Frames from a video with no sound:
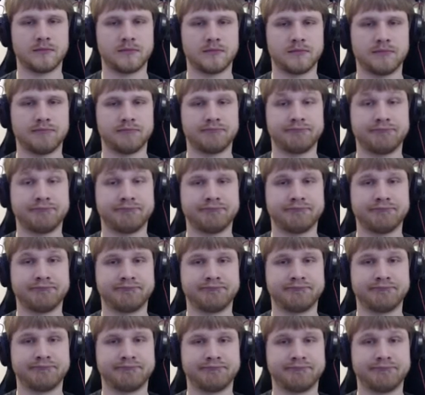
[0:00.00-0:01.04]

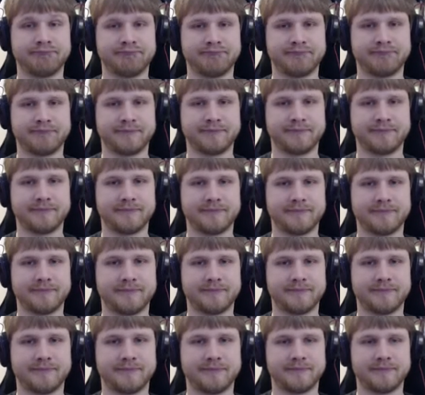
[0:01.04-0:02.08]

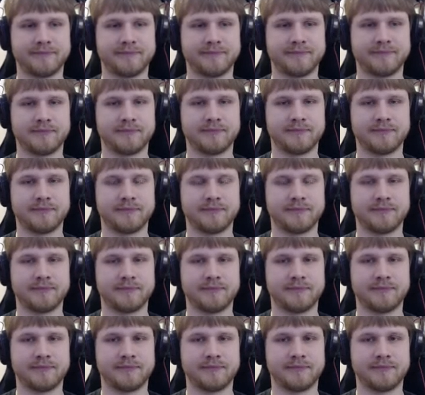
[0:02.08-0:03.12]

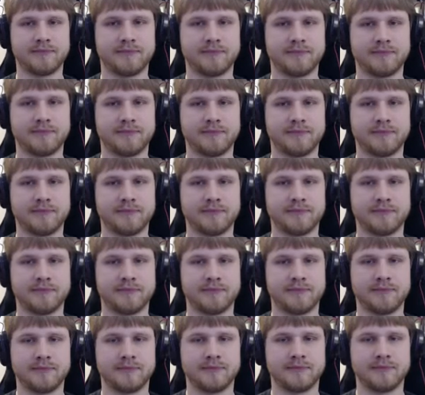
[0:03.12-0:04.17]

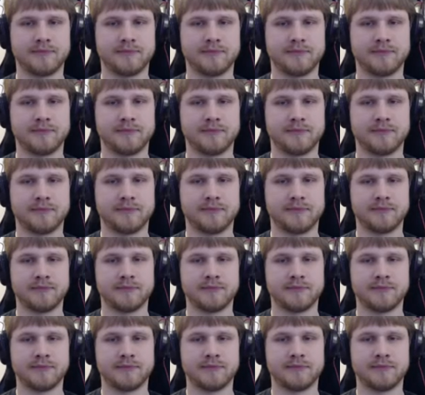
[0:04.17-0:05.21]

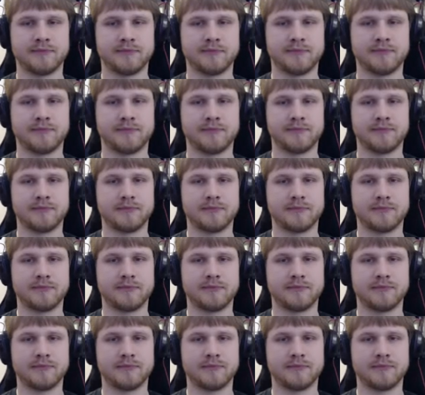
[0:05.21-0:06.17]
(not speaking)